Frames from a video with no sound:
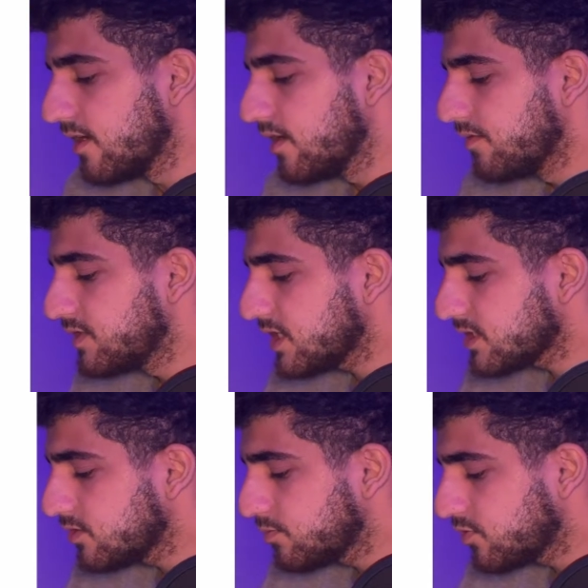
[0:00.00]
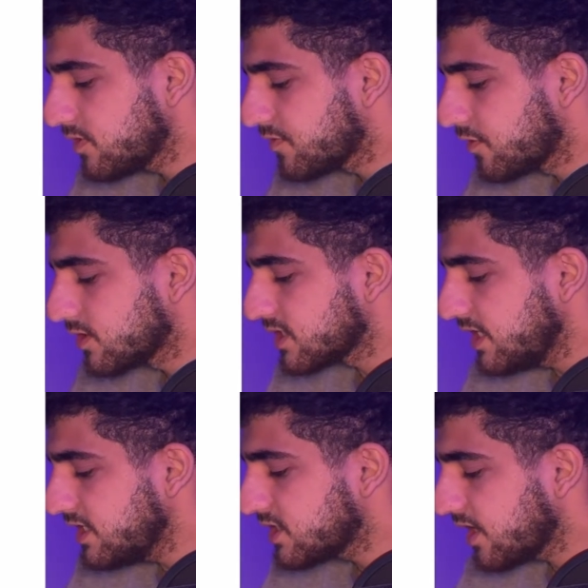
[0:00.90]
We just do brute force.
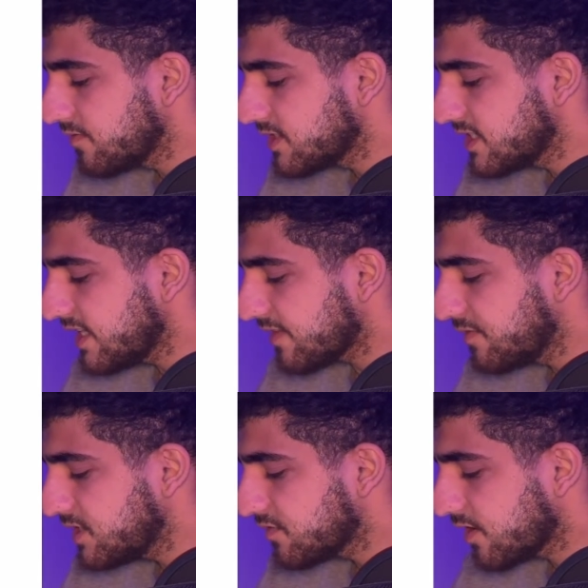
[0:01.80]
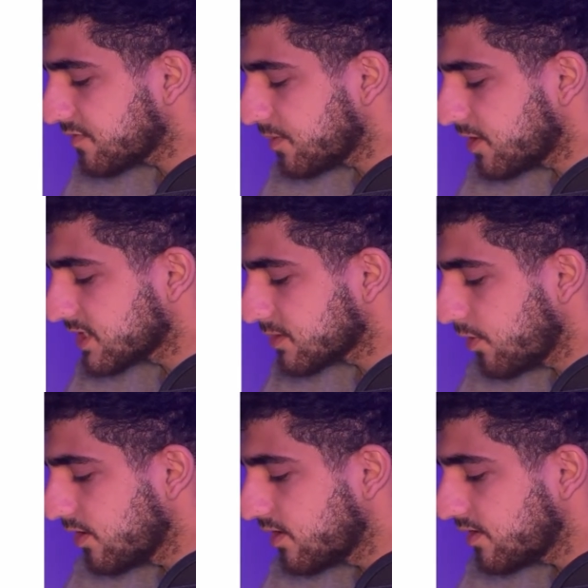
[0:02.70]
Each time we see that which one of them are
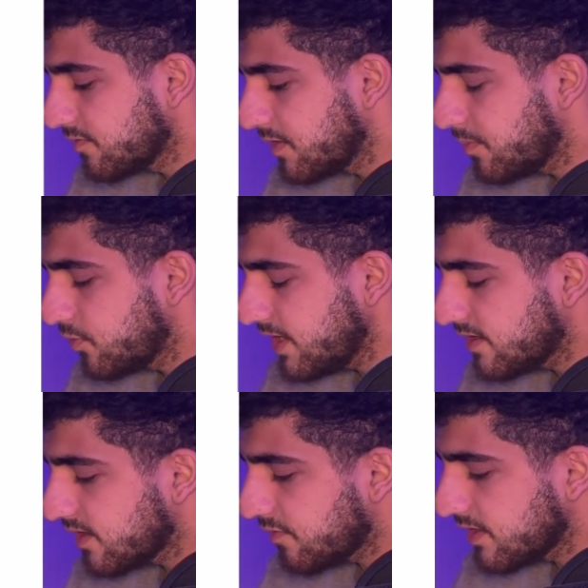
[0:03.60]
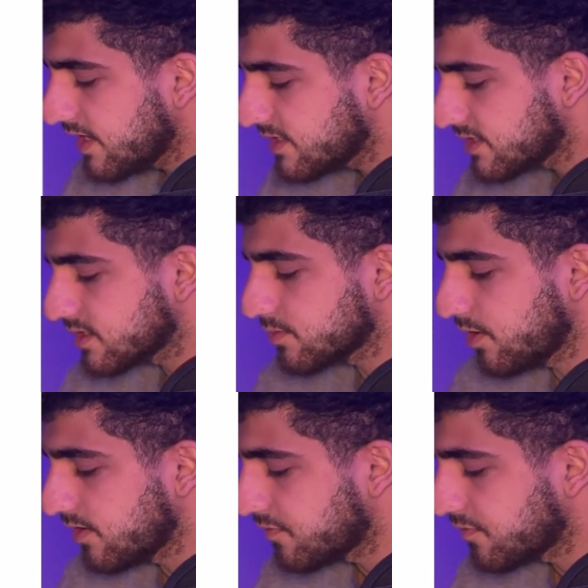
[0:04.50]
smaller, we pick the one that is smaller.